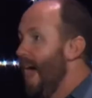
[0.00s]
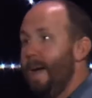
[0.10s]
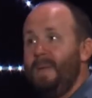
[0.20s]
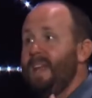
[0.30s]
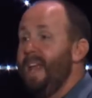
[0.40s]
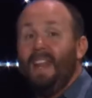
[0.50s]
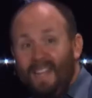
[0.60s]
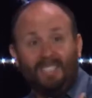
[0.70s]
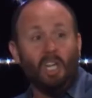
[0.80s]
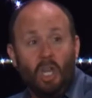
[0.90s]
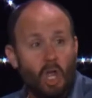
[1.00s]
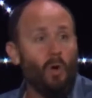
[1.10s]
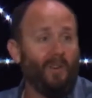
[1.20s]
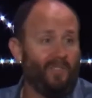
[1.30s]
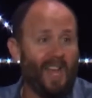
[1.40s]
I mean, and it's a
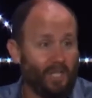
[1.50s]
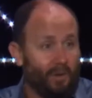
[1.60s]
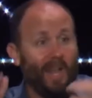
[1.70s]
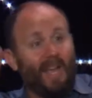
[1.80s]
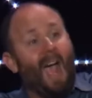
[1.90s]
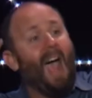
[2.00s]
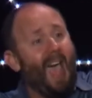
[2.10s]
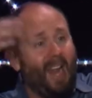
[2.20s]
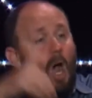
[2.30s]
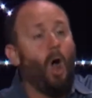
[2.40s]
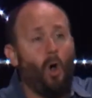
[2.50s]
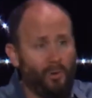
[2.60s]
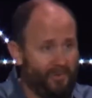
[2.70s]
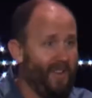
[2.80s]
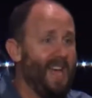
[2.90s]
newer flat screen. Like, I had an
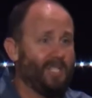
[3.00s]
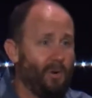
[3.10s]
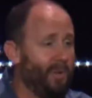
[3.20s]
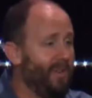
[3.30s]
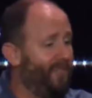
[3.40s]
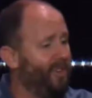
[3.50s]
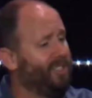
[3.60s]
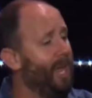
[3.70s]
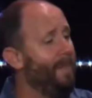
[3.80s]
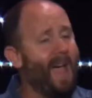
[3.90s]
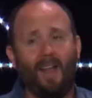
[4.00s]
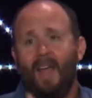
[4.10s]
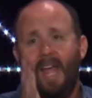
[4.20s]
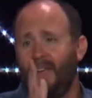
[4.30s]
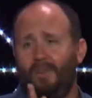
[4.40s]
older flat screen when they first came out,
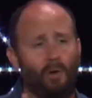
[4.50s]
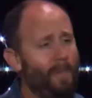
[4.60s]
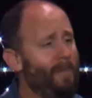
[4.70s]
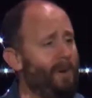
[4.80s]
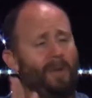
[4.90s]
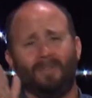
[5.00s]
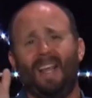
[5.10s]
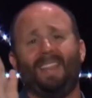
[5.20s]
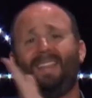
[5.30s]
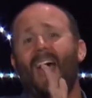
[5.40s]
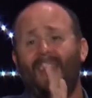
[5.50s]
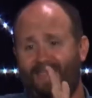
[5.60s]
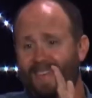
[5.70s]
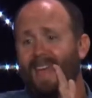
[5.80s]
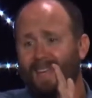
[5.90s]
if you remember, and it was like that
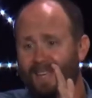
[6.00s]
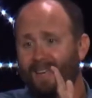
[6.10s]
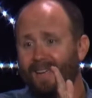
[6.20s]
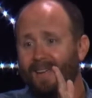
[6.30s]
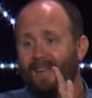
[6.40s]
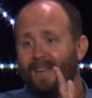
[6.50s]
thick.